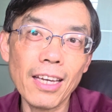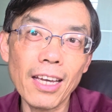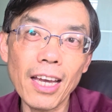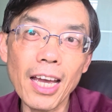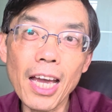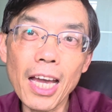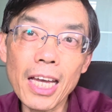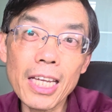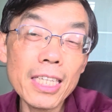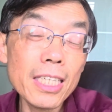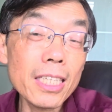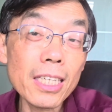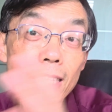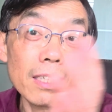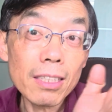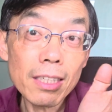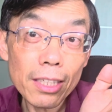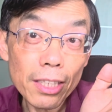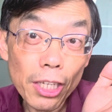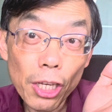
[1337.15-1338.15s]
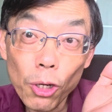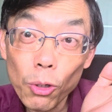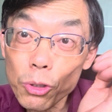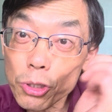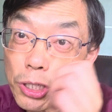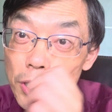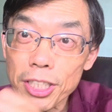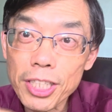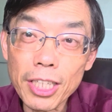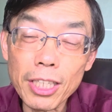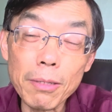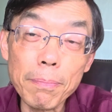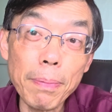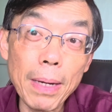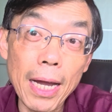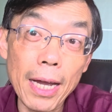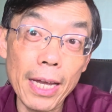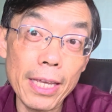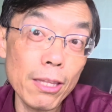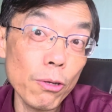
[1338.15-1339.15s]
And you treated
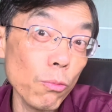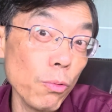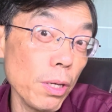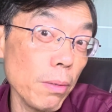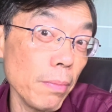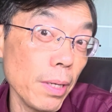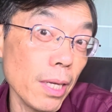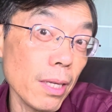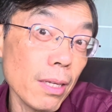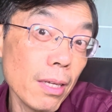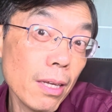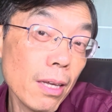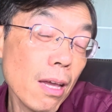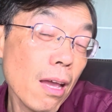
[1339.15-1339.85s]
by the women,